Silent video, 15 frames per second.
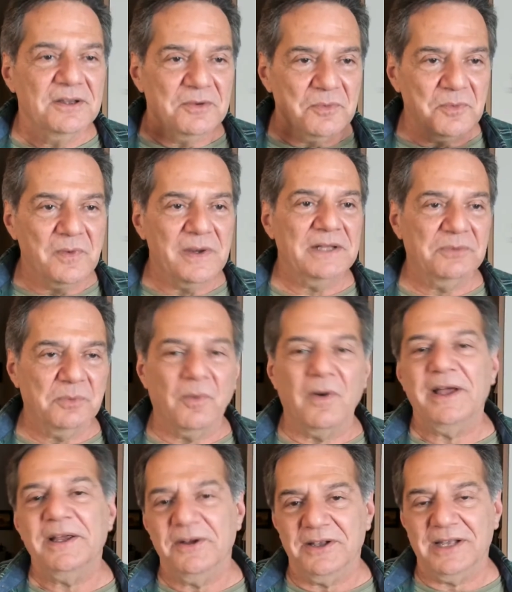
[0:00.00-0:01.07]
with
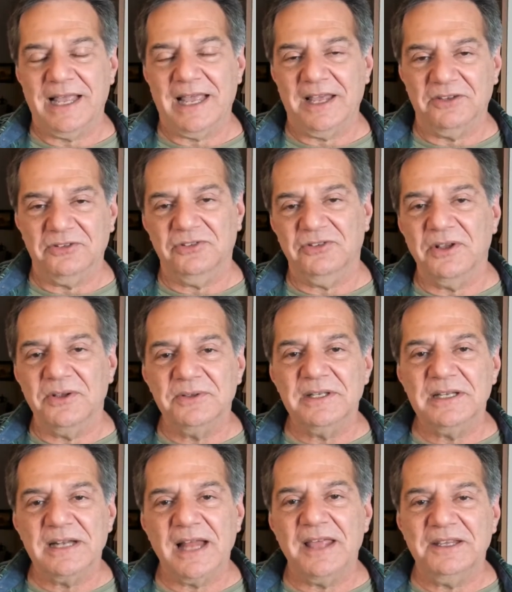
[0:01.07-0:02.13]
Wirecast so
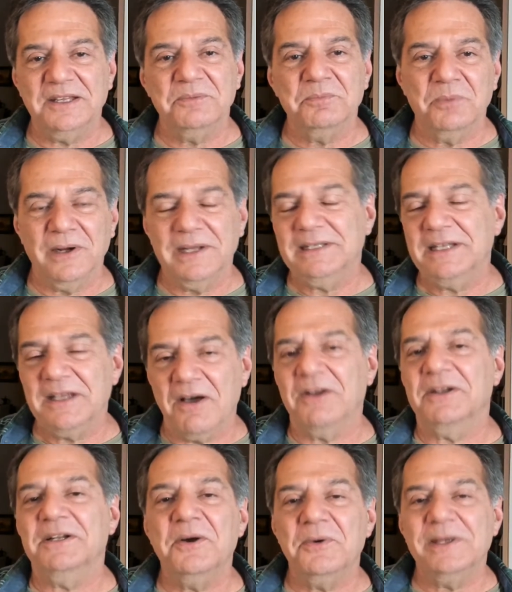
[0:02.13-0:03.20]
that I could bring the
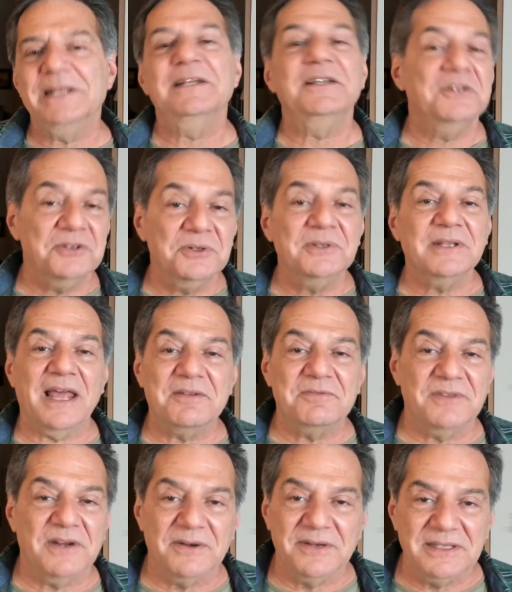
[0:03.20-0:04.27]
audio in and do
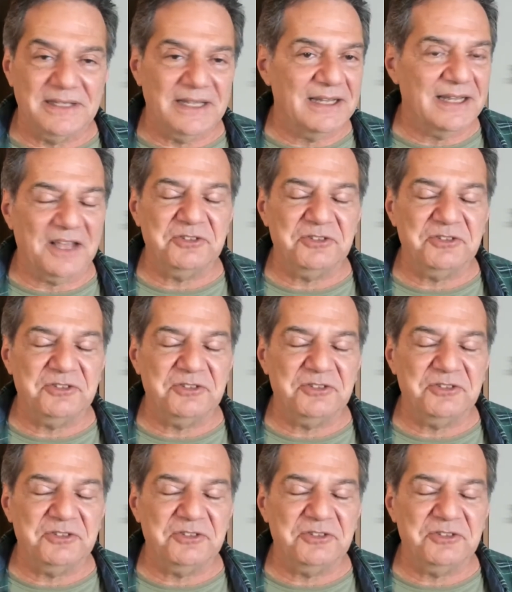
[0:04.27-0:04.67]
that very thing,